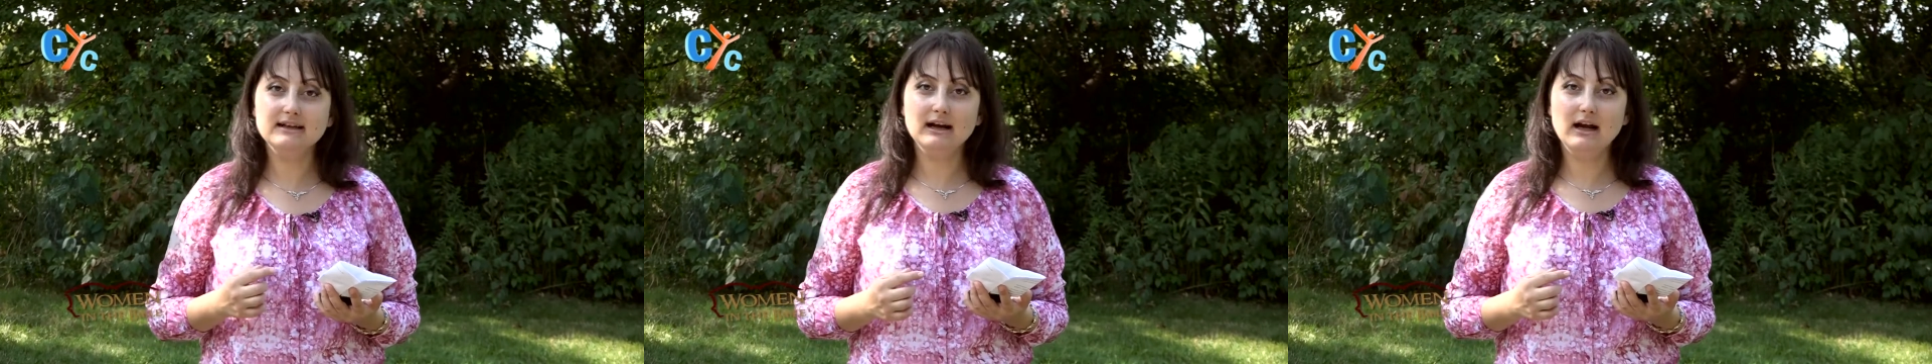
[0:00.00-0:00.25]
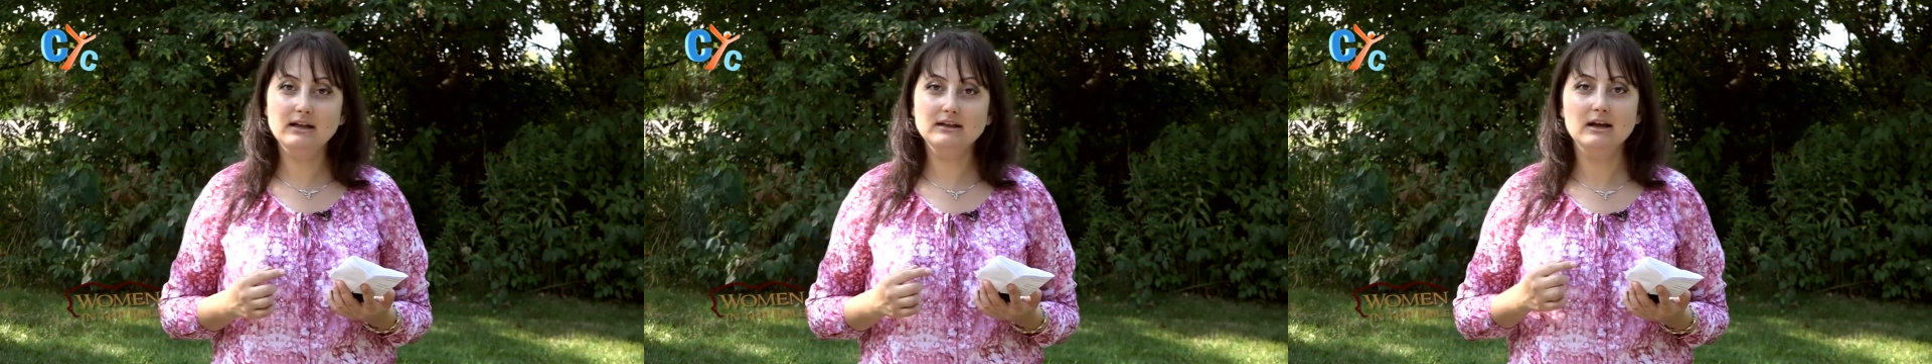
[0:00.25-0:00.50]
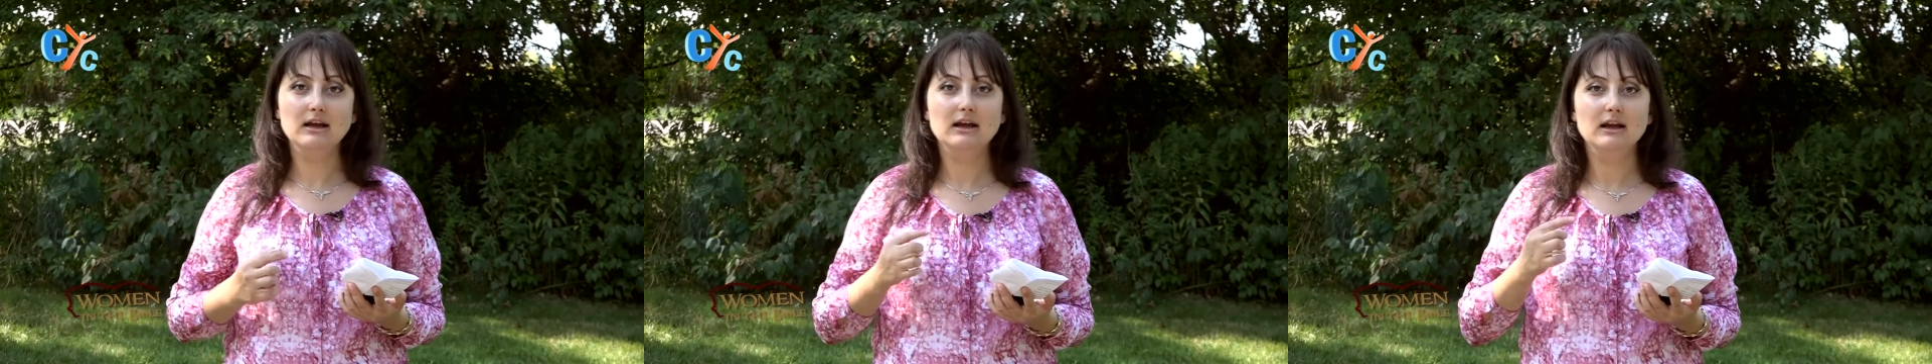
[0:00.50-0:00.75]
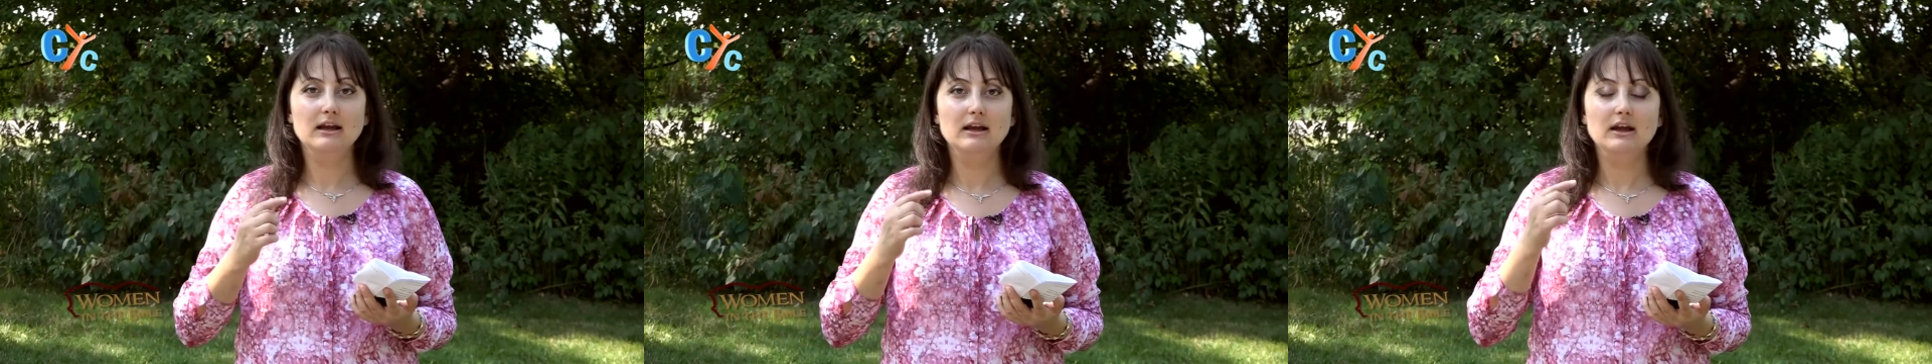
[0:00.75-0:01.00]
God,
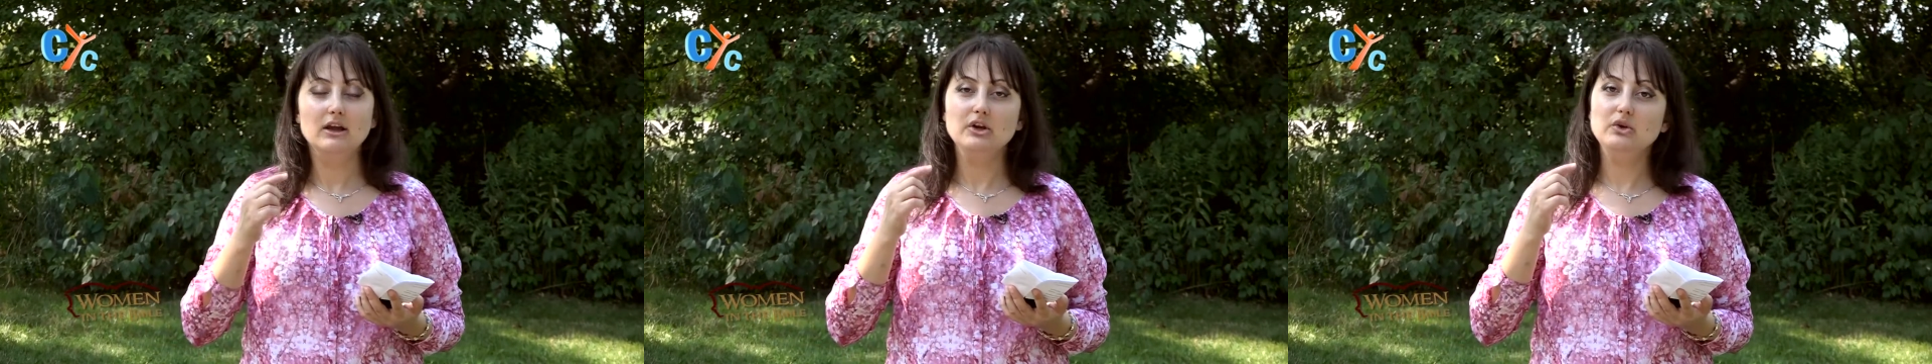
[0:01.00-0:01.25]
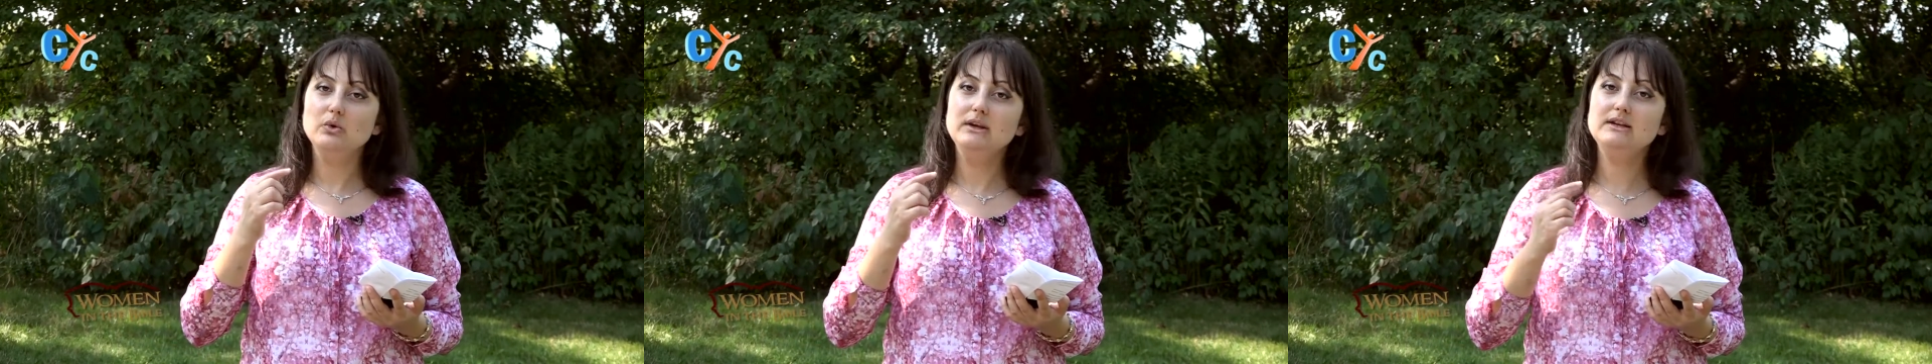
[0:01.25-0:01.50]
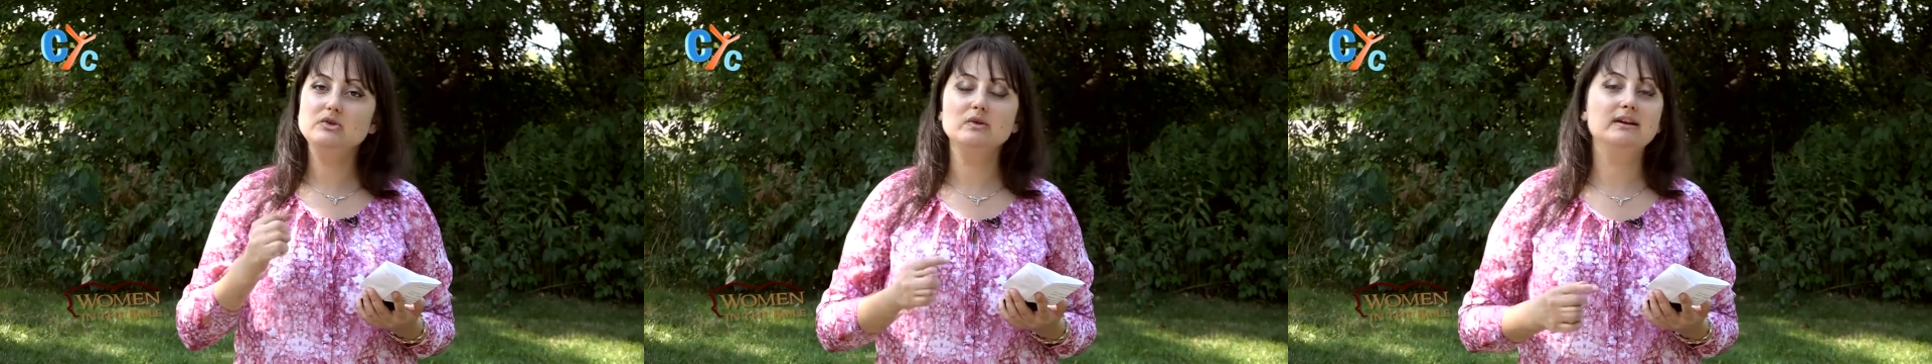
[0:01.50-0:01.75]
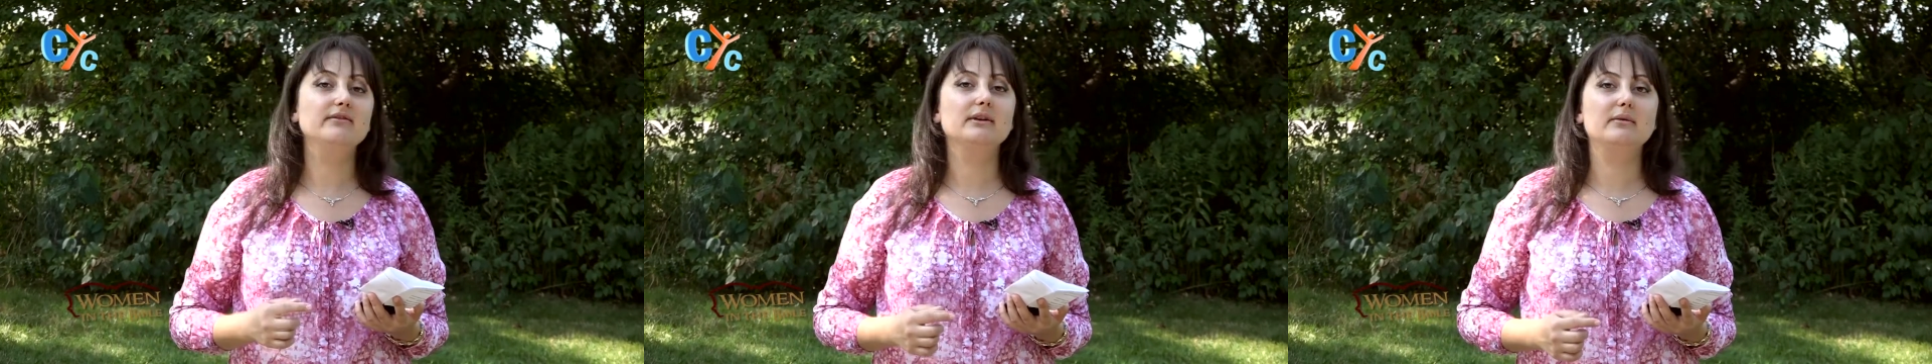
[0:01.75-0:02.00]
you need to
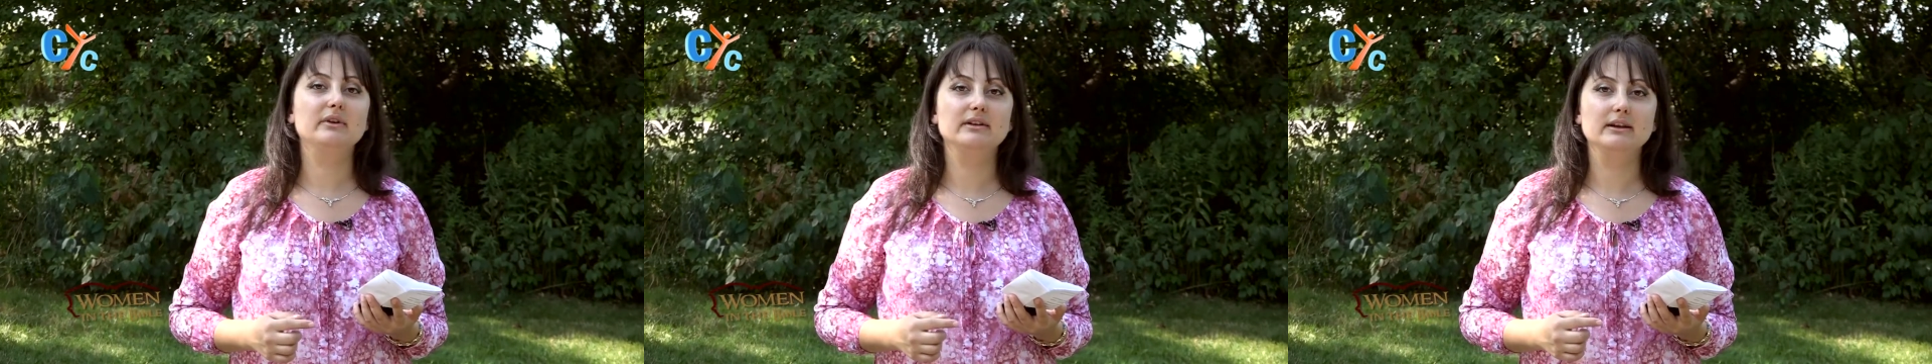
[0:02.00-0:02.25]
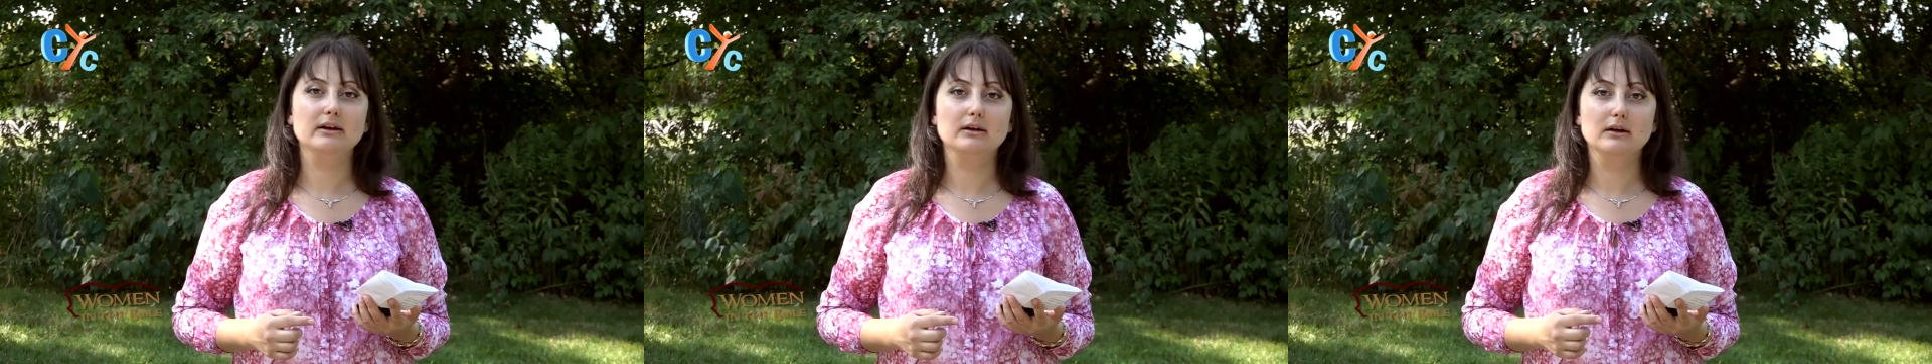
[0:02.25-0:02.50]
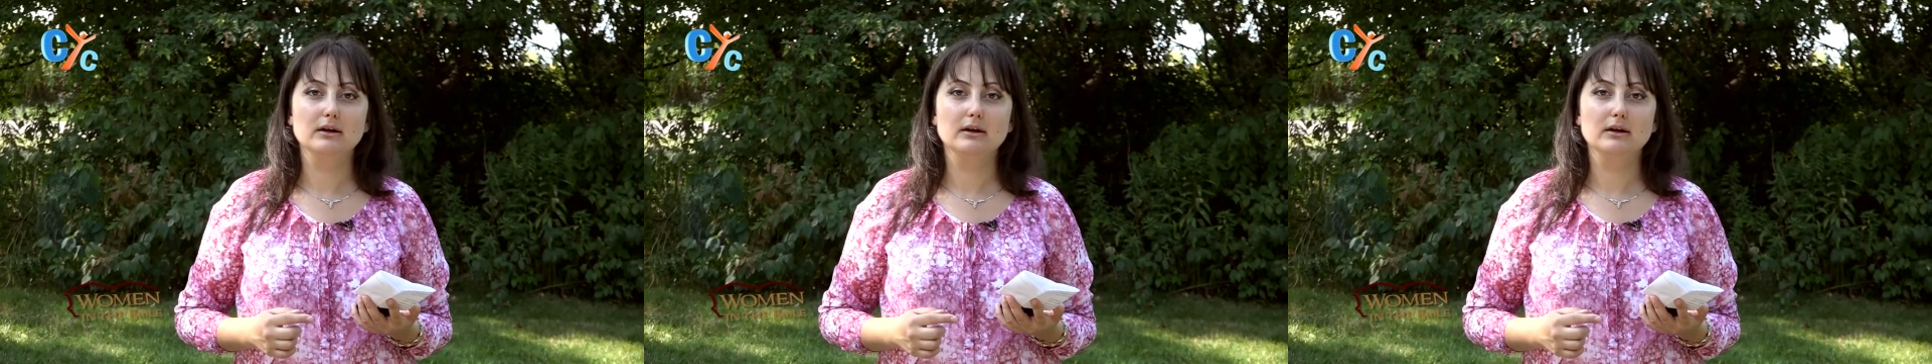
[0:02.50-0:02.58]
leave everything.